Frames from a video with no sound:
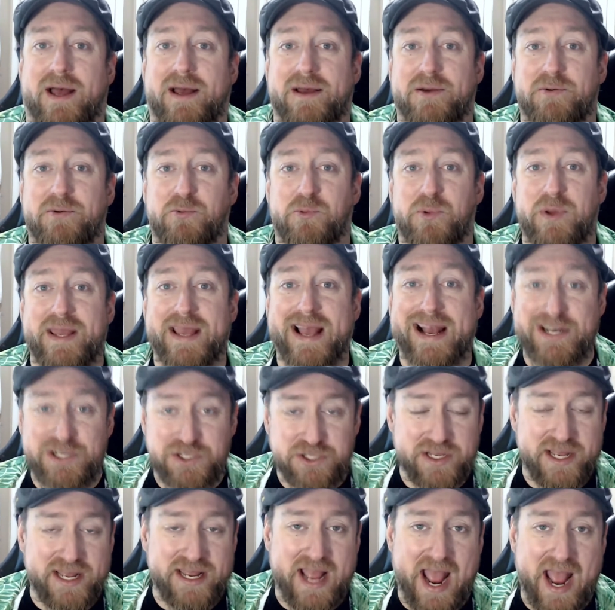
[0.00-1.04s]
We
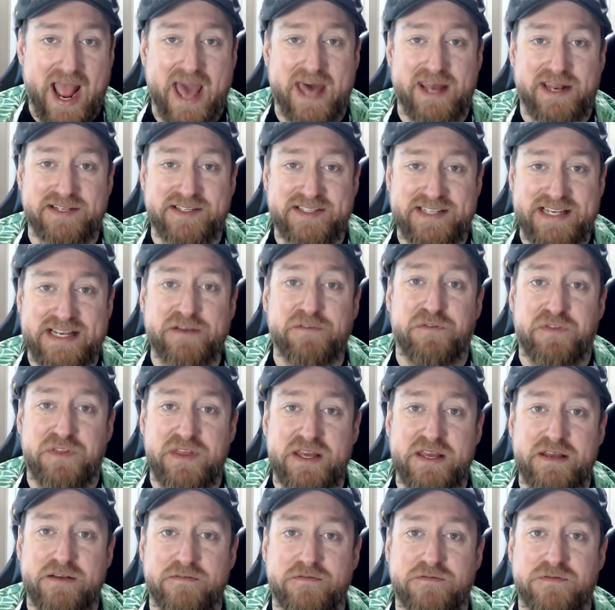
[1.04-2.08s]
actually had a Sea of
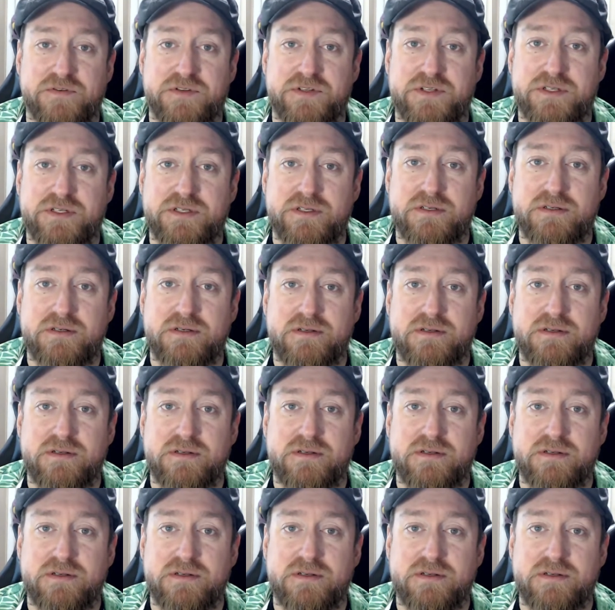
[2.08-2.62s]
Thieves.